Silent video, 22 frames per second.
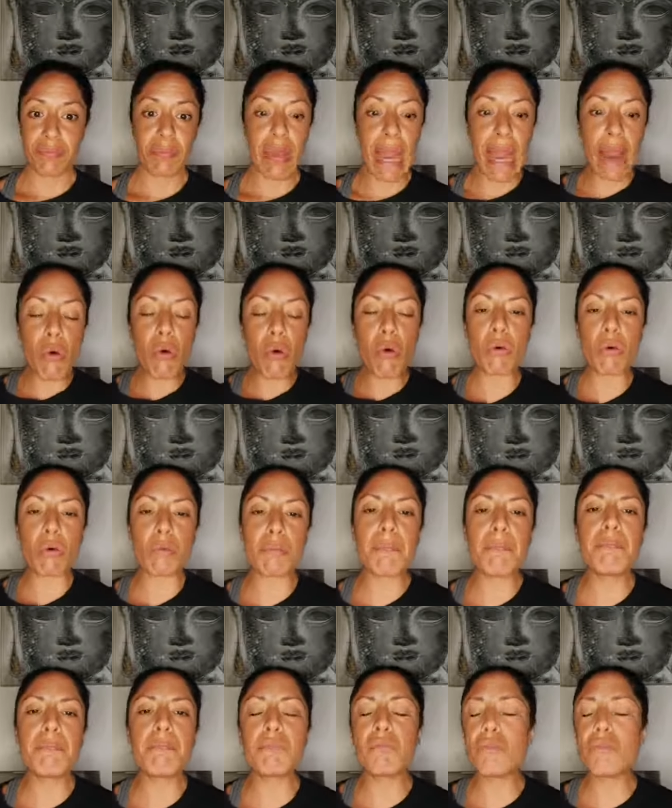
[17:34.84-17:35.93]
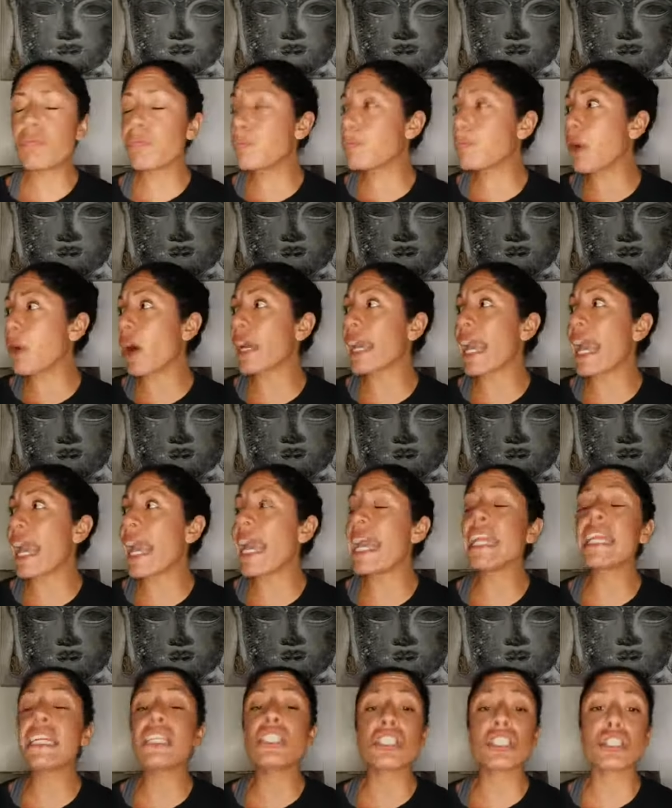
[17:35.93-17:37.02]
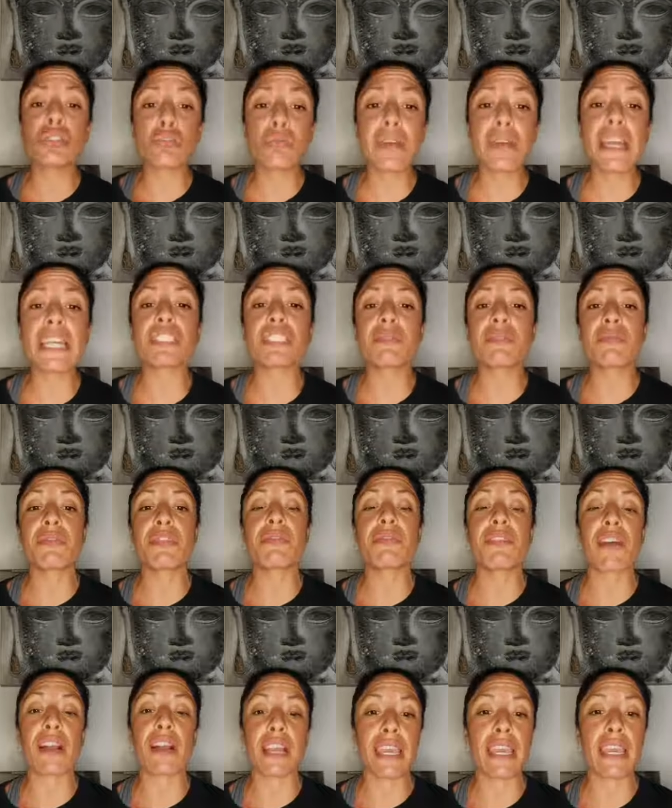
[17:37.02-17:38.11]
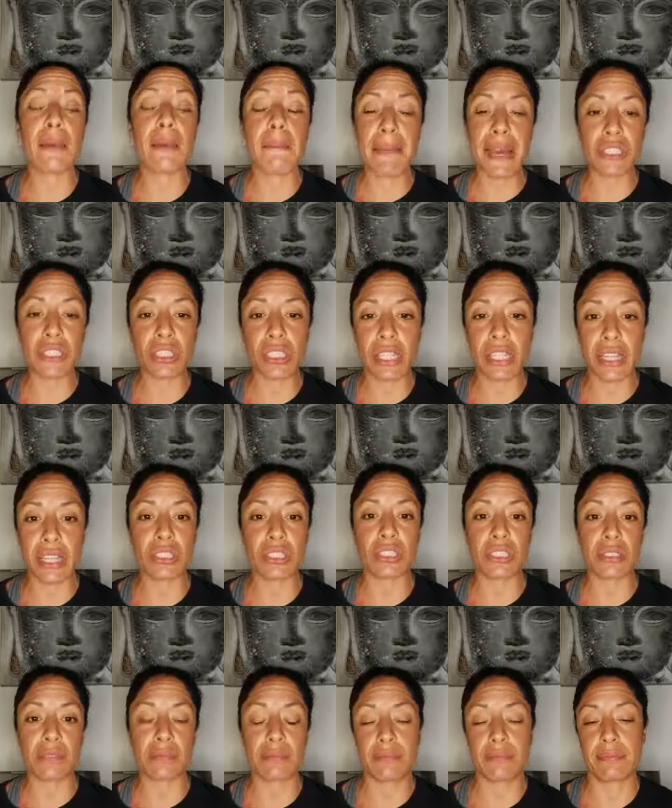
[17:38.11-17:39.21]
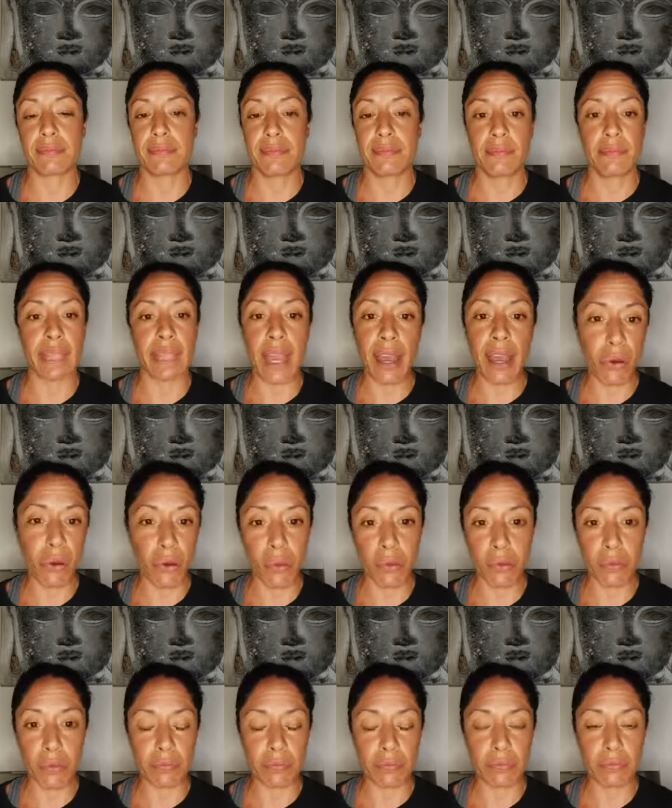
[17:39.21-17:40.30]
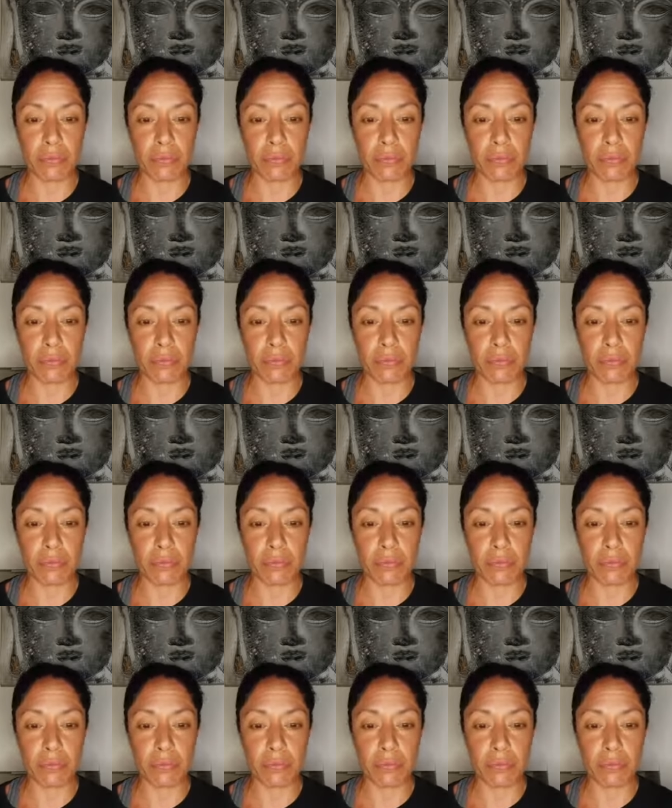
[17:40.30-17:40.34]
at all by any stretch of the fucking imagination at all.